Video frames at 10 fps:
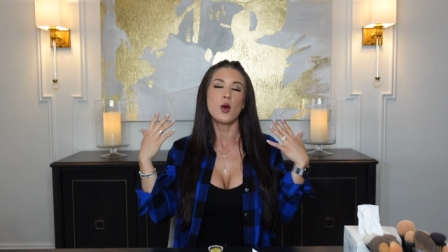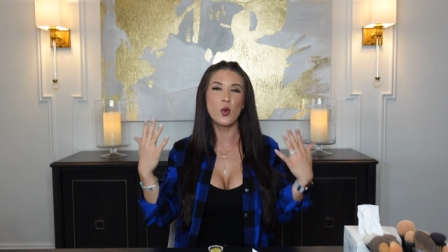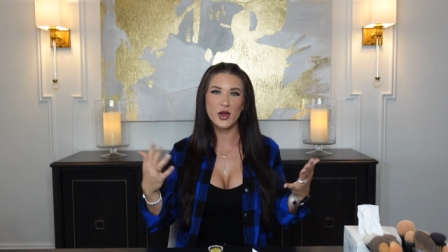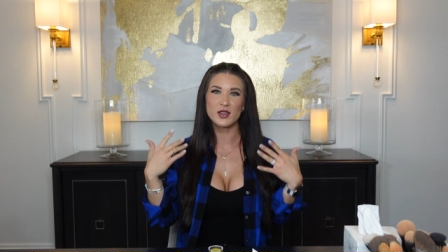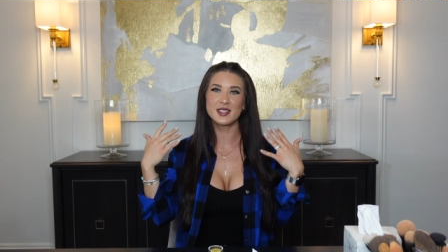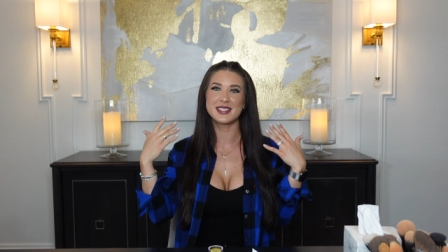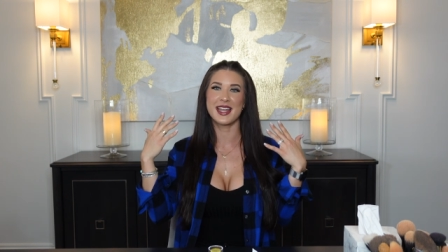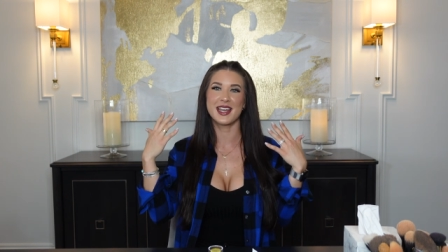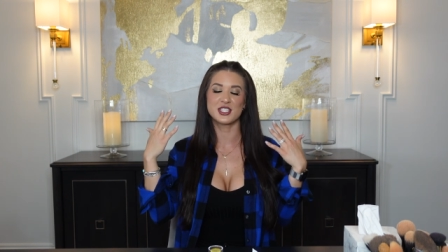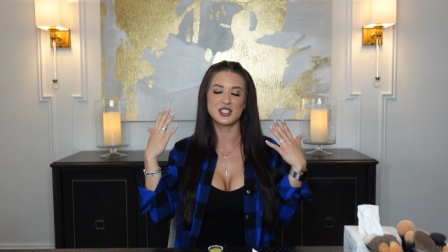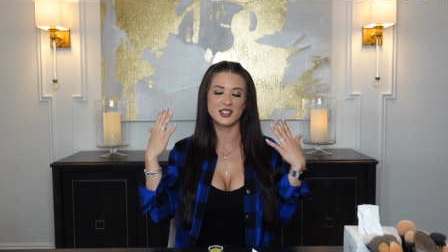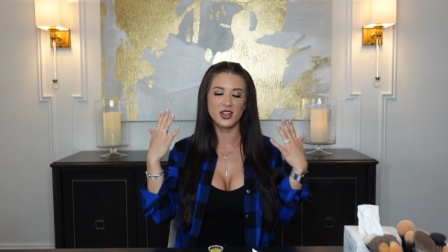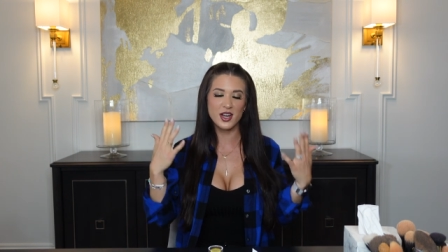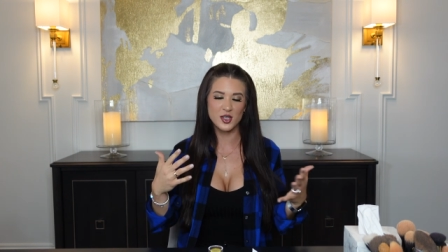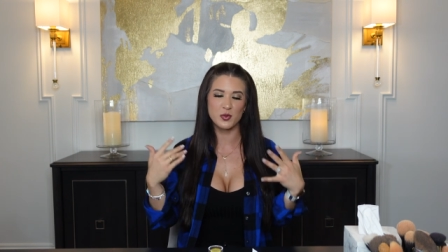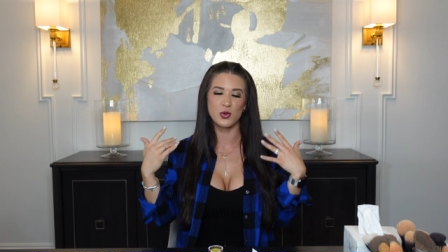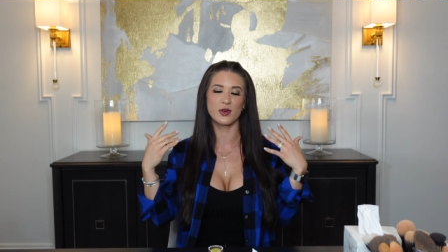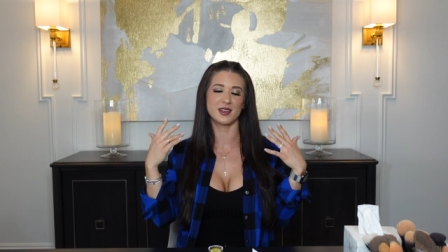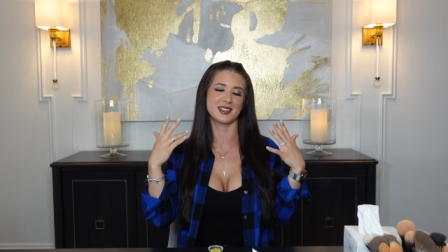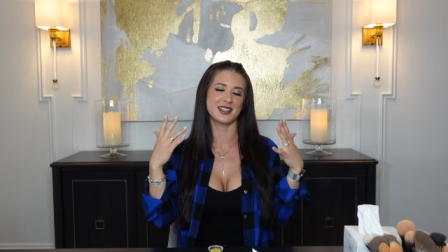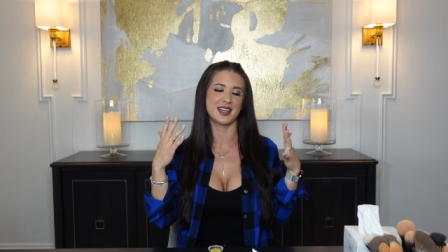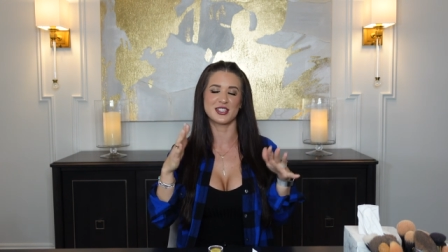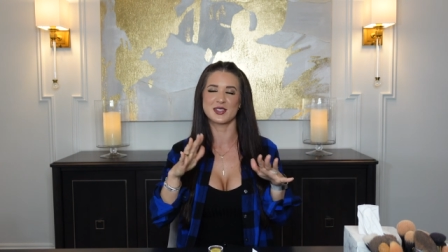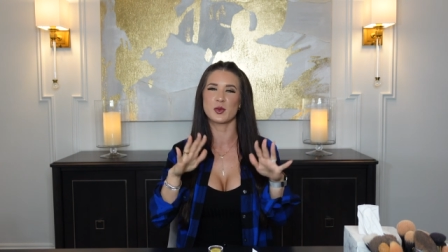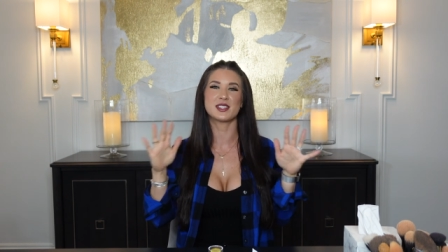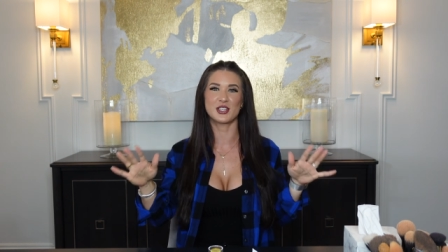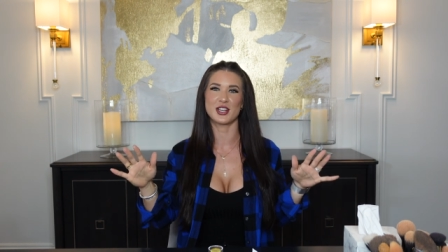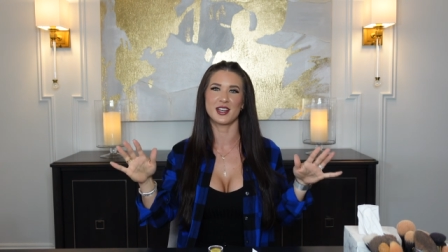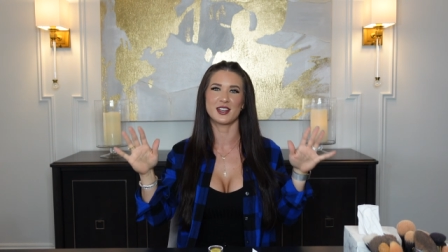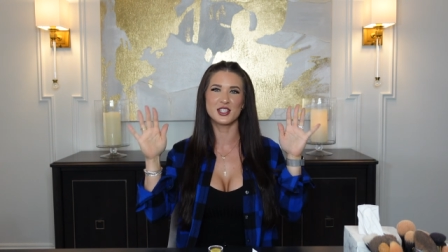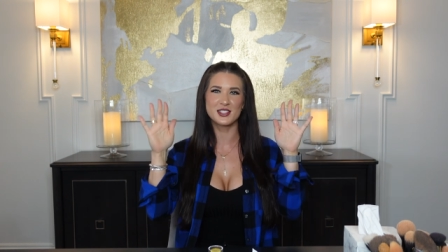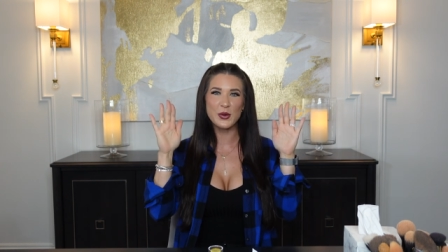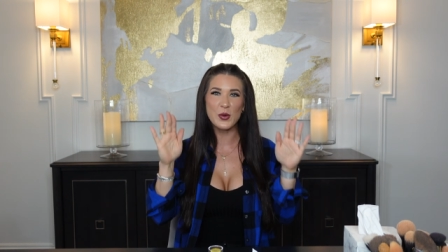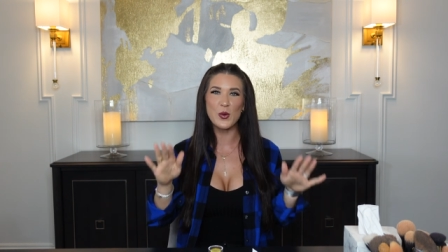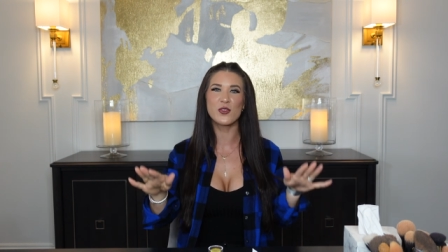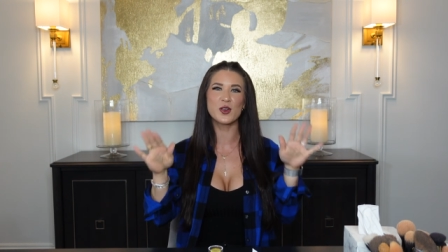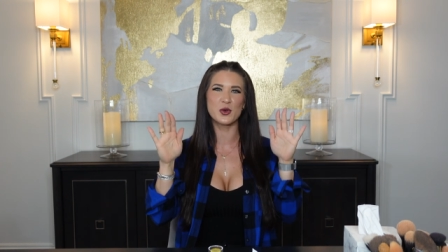oils and just clog your pores and just wasn't good. Just over